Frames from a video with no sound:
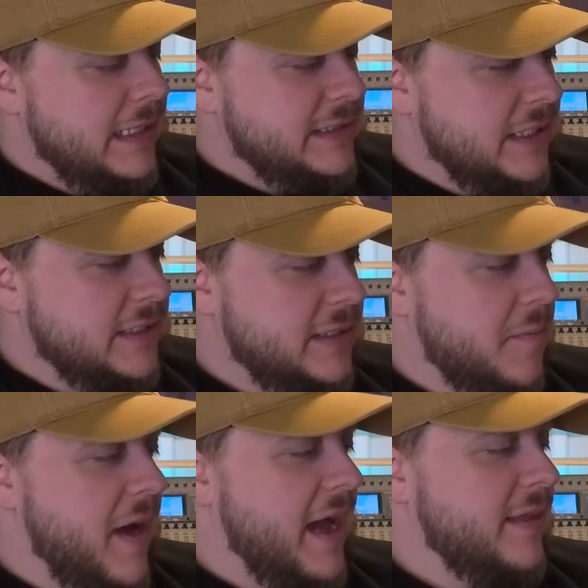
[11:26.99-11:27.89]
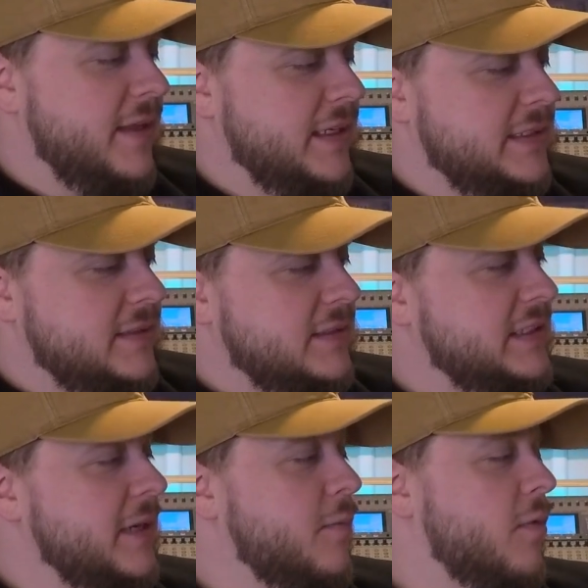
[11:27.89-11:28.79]
just to buy this
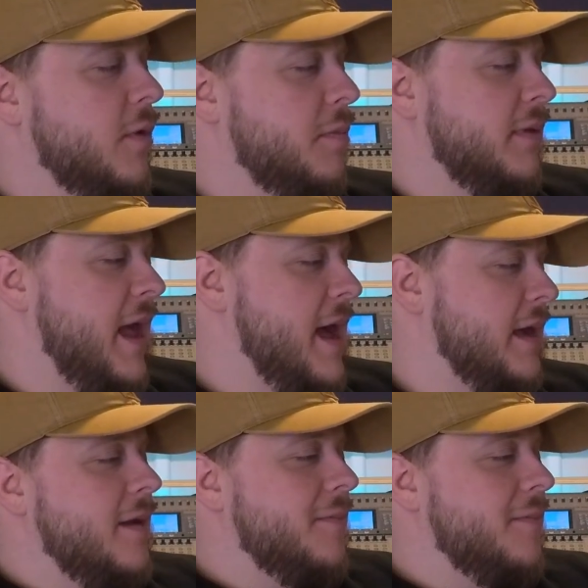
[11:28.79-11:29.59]
Seaboard block.